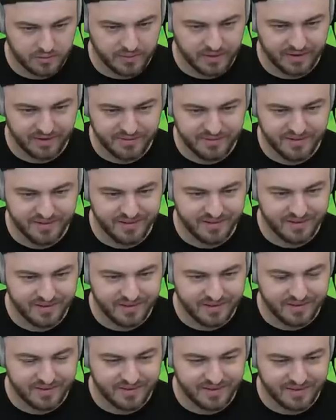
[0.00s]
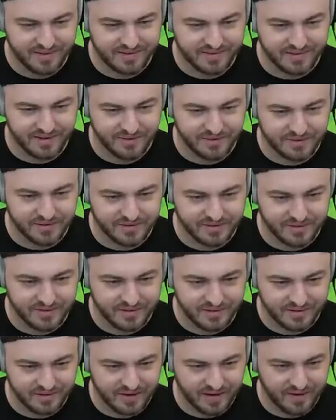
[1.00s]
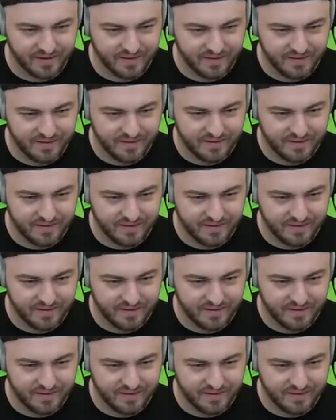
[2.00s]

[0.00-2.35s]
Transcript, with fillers: do that? That was easy. Okay.